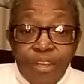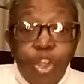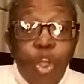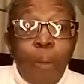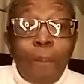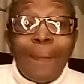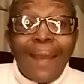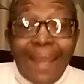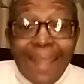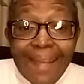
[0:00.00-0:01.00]

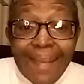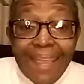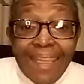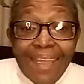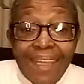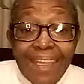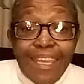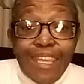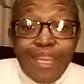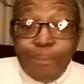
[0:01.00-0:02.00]
completely
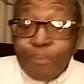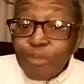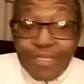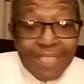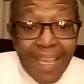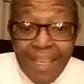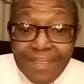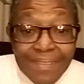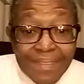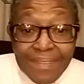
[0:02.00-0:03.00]

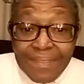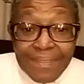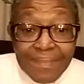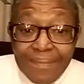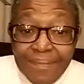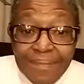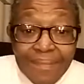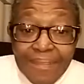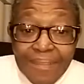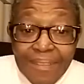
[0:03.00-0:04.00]
hypnotized
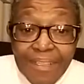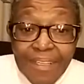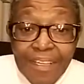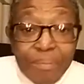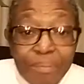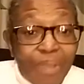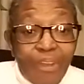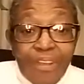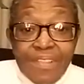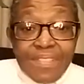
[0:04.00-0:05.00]

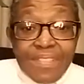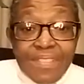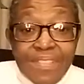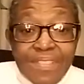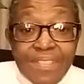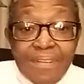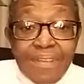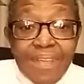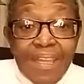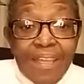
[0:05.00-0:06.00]
because
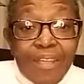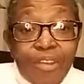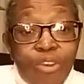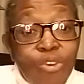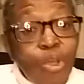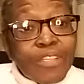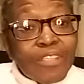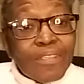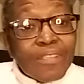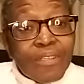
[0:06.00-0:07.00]

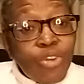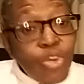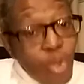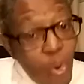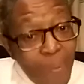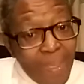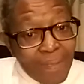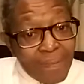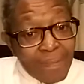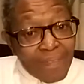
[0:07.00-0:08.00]
not knowing
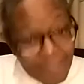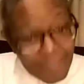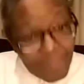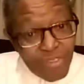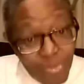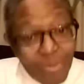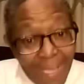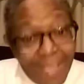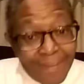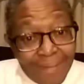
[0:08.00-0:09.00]
this new
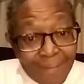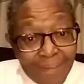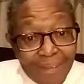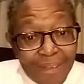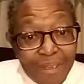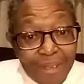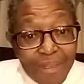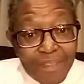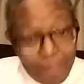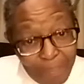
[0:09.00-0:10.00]
lady,
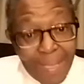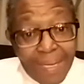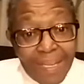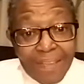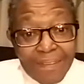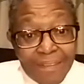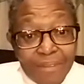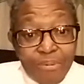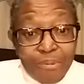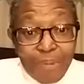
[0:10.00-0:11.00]
the black lady
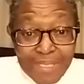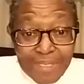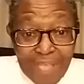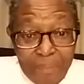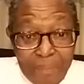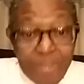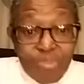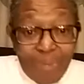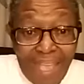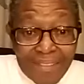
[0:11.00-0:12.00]
who was coming
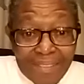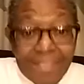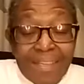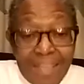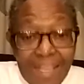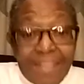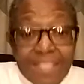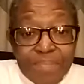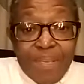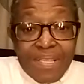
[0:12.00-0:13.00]
to act at the
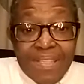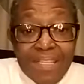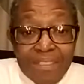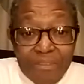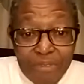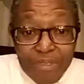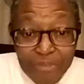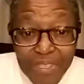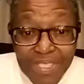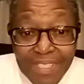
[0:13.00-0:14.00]
Space Theatre for the
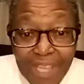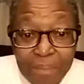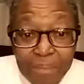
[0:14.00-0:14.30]
first time,